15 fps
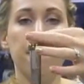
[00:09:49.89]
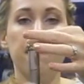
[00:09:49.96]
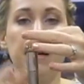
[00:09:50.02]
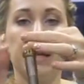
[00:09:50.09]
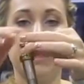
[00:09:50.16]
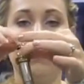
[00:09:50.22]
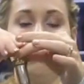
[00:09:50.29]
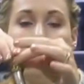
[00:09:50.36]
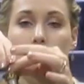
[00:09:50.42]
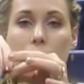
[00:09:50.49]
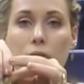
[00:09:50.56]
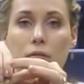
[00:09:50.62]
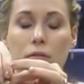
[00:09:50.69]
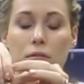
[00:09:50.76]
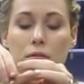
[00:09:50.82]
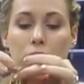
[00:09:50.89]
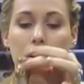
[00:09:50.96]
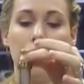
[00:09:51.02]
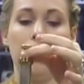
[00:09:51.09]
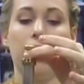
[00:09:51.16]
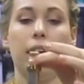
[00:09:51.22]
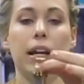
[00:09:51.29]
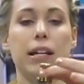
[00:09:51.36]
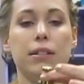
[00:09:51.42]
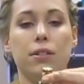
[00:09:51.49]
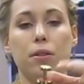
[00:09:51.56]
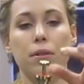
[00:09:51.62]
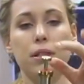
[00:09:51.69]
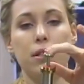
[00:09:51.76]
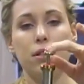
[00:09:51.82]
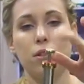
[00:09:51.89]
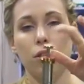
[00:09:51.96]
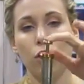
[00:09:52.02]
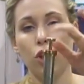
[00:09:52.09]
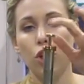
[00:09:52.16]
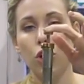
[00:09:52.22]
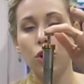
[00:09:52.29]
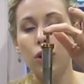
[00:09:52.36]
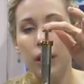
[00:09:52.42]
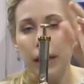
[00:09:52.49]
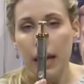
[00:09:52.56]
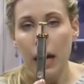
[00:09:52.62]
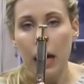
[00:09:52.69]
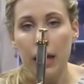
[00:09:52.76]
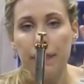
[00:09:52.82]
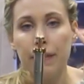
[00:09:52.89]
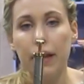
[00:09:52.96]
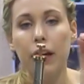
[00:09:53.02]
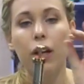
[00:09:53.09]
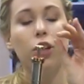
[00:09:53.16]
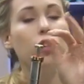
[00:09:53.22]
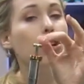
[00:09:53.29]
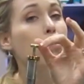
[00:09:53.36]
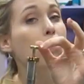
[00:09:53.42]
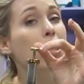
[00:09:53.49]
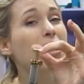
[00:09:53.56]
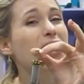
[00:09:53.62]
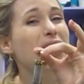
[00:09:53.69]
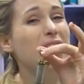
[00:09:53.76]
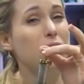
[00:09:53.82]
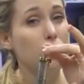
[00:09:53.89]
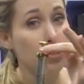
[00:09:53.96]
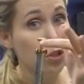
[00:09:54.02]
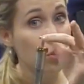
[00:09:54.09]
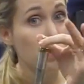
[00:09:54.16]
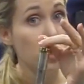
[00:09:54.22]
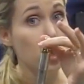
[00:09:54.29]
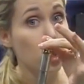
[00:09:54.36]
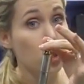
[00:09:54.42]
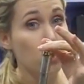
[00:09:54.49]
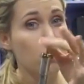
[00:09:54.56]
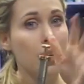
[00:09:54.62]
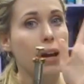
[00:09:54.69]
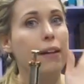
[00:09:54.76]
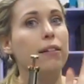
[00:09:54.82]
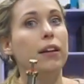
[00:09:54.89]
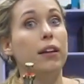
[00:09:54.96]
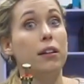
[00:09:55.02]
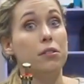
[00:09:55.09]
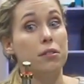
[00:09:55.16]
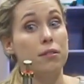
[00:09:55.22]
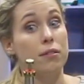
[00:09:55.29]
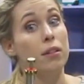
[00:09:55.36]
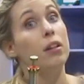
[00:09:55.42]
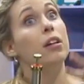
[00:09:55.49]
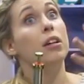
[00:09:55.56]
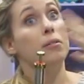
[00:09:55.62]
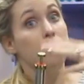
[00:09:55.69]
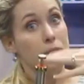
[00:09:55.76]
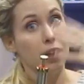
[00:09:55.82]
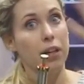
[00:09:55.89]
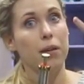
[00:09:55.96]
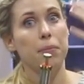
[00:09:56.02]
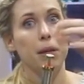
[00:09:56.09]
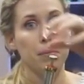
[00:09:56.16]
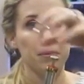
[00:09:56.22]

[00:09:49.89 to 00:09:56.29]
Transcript: button. Alright, so it's securely on there. You don't want to do it too tightly because you got to be